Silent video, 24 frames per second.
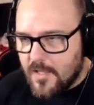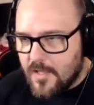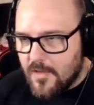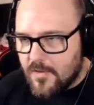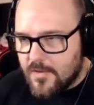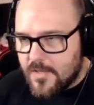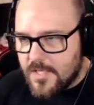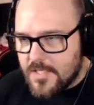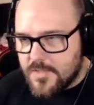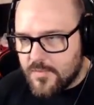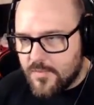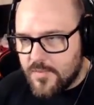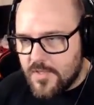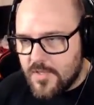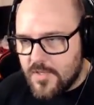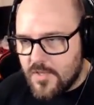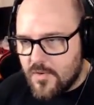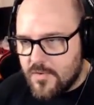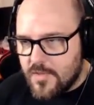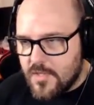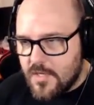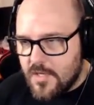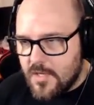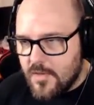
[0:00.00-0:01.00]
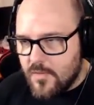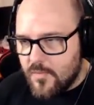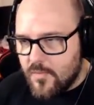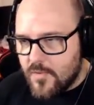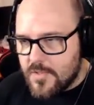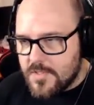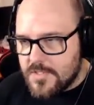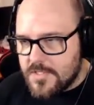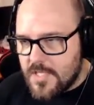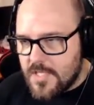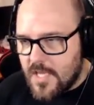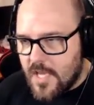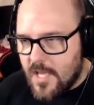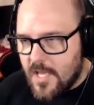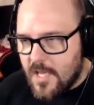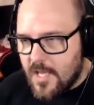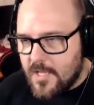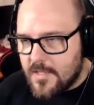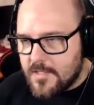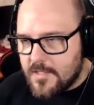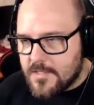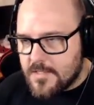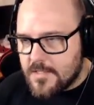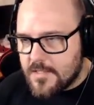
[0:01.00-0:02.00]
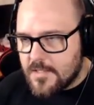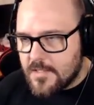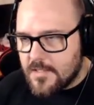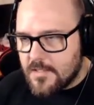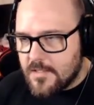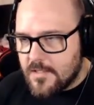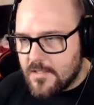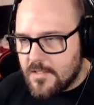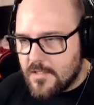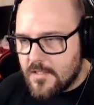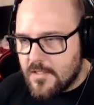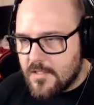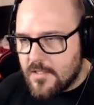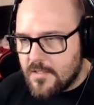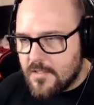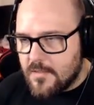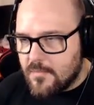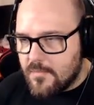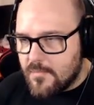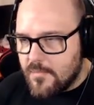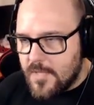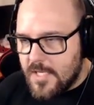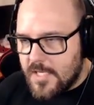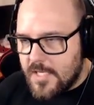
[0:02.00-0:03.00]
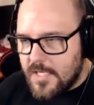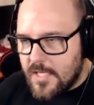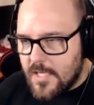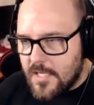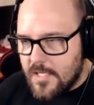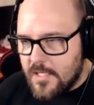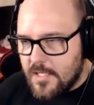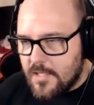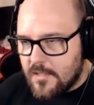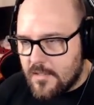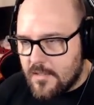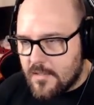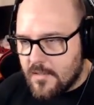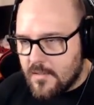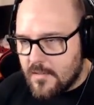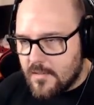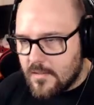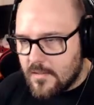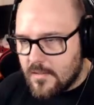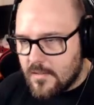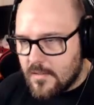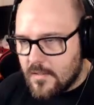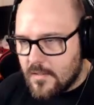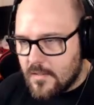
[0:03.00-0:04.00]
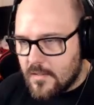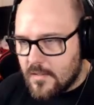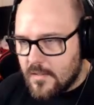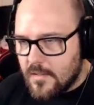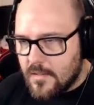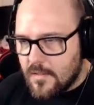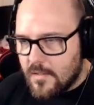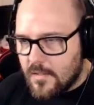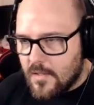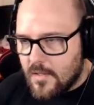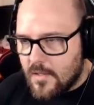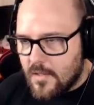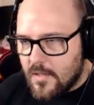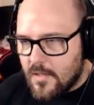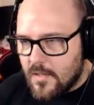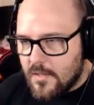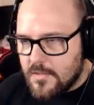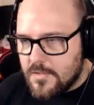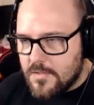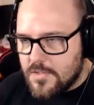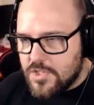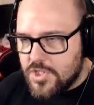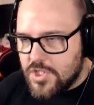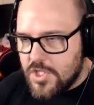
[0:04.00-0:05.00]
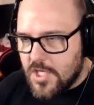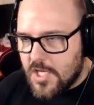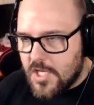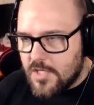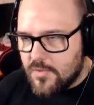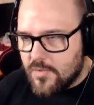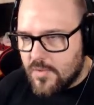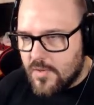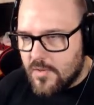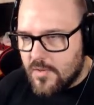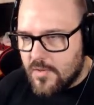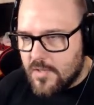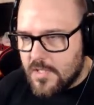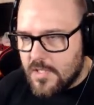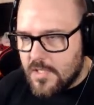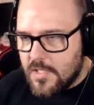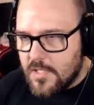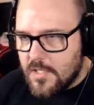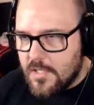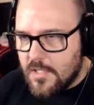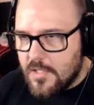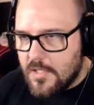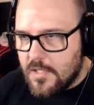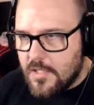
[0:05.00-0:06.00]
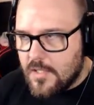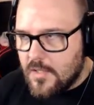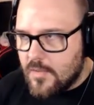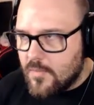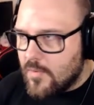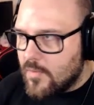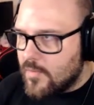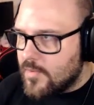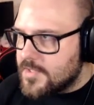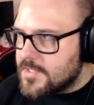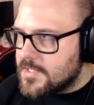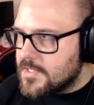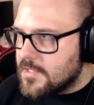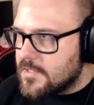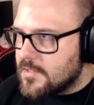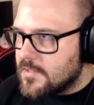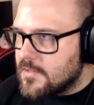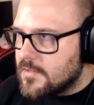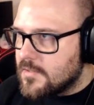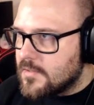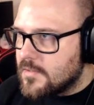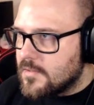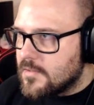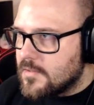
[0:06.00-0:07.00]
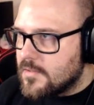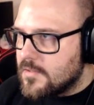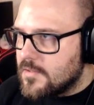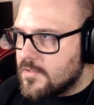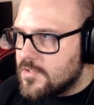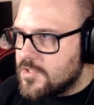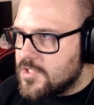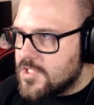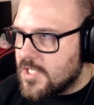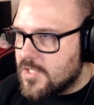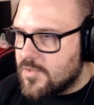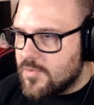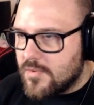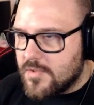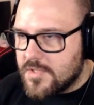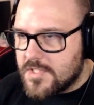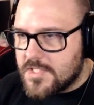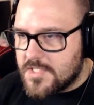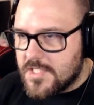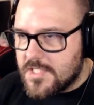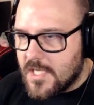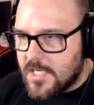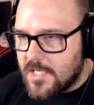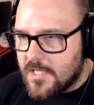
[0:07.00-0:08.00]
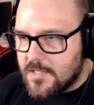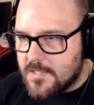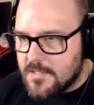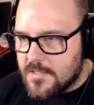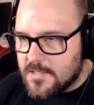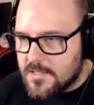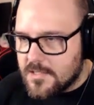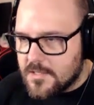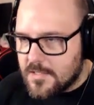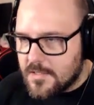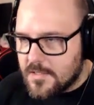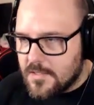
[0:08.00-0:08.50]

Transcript: Okay, so we know that it was at midnight on January... What was it? January 2nd.